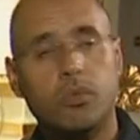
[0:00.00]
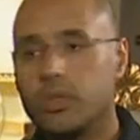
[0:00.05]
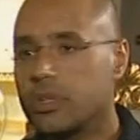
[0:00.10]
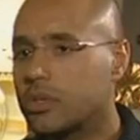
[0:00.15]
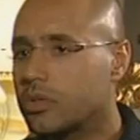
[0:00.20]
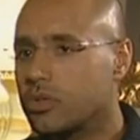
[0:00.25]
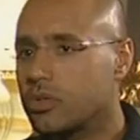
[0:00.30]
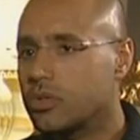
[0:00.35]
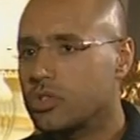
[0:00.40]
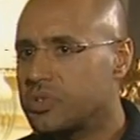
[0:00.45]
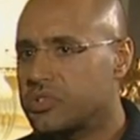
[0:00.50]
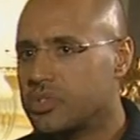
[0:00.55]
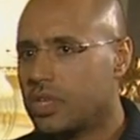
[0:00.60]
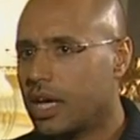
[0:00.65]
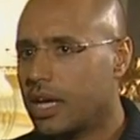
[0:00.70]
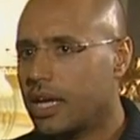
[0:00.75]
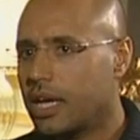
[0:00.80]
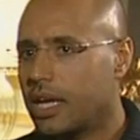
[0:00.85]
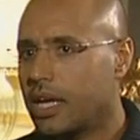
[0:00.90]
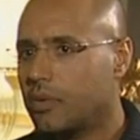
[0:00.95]
a cruise
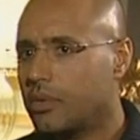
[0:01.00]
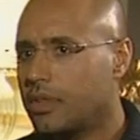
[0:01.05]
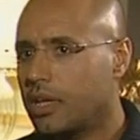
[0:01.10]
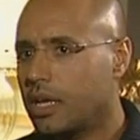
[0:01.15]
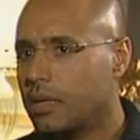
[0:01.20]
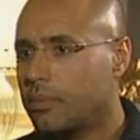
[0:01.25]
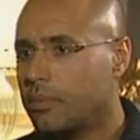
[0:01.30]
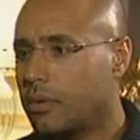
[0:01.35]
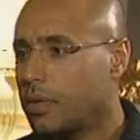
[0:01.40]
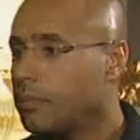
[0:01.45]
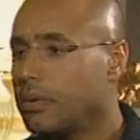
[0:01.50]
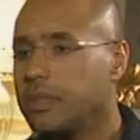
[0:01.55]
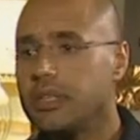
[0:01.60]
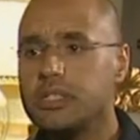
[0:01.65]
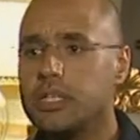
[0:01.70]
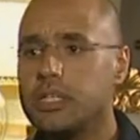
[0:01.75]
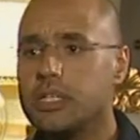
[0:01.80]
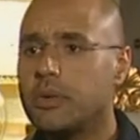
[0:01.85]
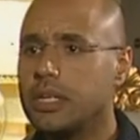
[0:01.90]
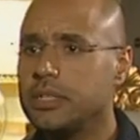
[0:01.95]
missile, with the but this is
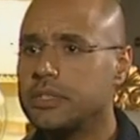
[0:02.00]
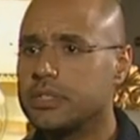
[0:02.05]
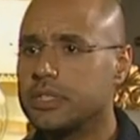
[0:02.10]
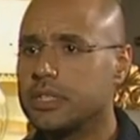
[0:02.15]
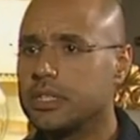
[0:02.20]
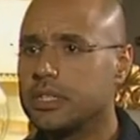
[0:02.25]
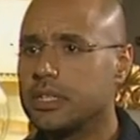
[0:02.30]
our country.